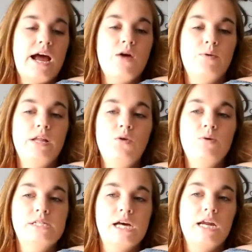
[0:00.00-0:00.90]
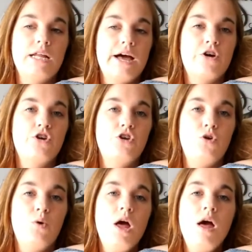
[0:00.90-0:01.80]
I really was going to let her
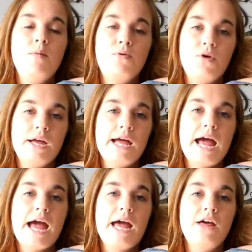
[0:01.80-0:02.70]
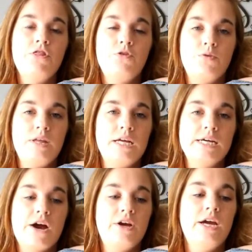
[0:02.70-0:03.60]
do pre-K through the
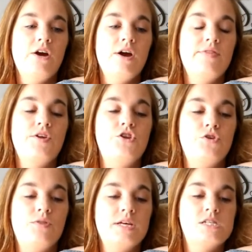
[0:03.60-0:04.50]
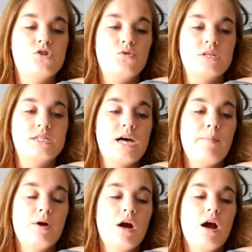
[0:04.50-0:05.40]
entire year and then do this through the
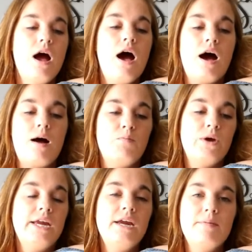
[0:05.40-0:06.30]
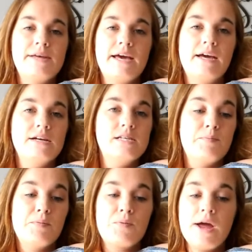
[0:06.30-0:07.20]
summer. Um, we ended up taking a
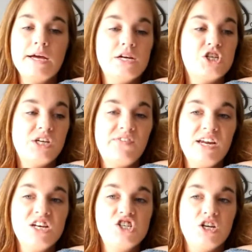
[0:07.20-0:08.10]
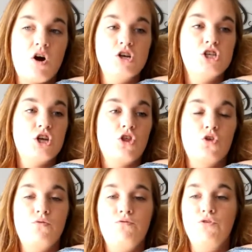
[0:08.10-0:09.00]
summer break because she finished it all. She
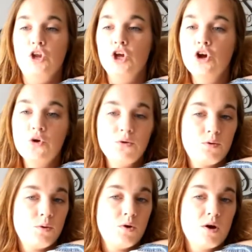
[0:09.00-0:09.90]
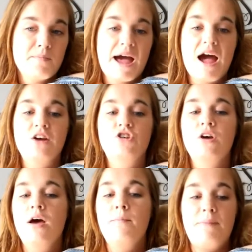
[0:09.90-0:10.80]
flew through her math,
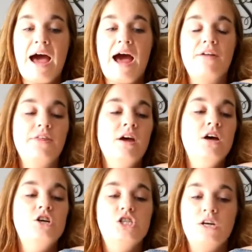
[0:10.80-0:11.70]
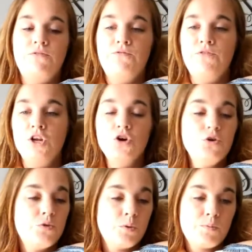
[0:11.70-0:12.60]
math she flew
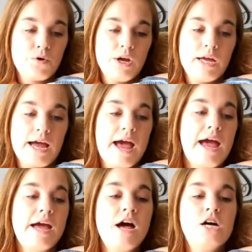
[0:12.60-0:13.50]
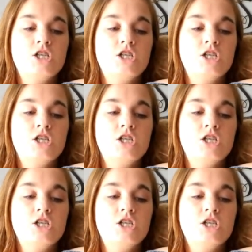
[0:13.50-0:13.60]
through pre-K.